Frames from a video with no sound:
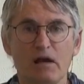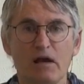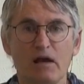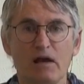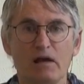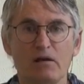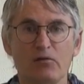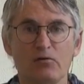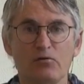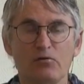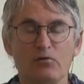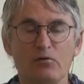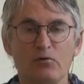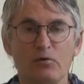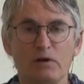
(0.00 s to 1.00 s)
a
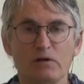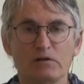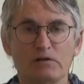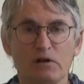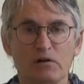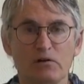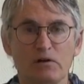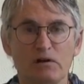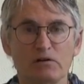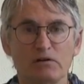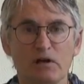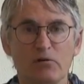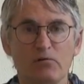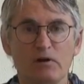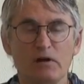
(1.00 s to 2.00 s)
2-week series
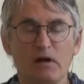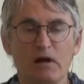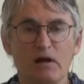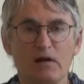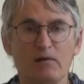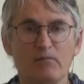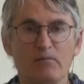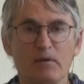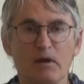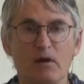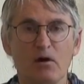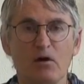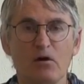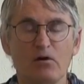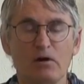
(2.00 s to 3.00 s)
every day
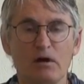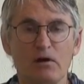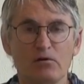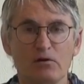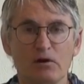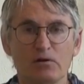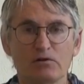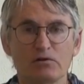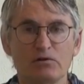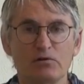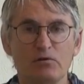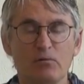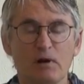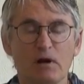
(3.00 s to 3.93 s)
on introduction to